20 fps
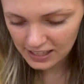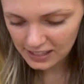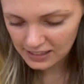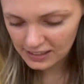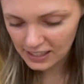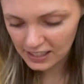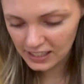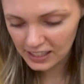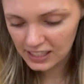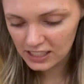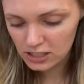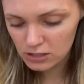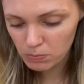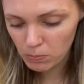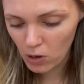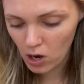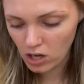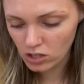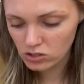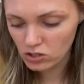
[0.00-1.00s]
then each
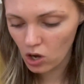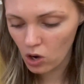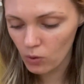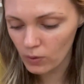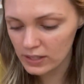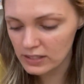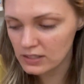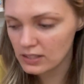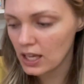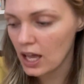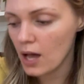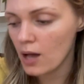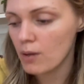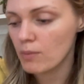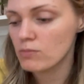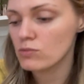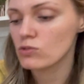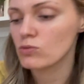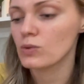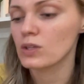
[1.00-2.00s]
box always
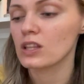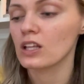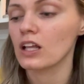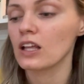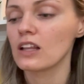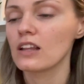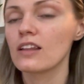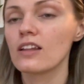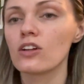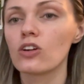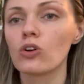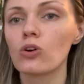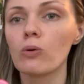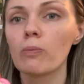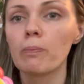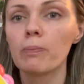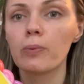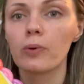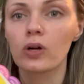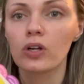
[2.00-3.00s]
comes with a little
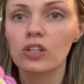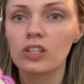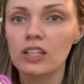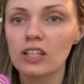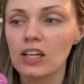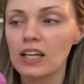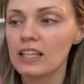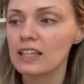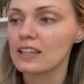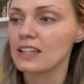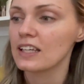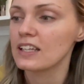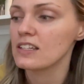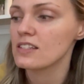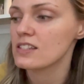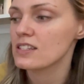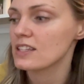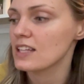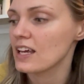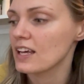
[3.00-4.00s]
booklet like this
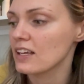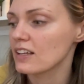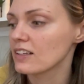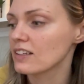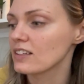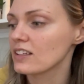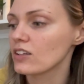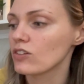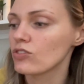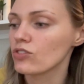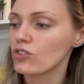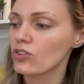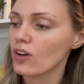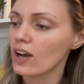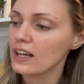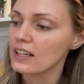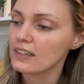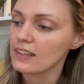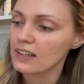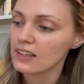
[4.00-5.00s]
that gives you
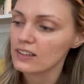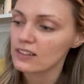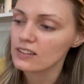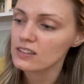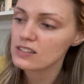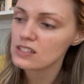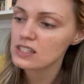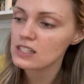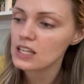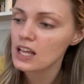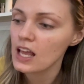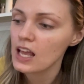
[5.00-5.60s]
ideas.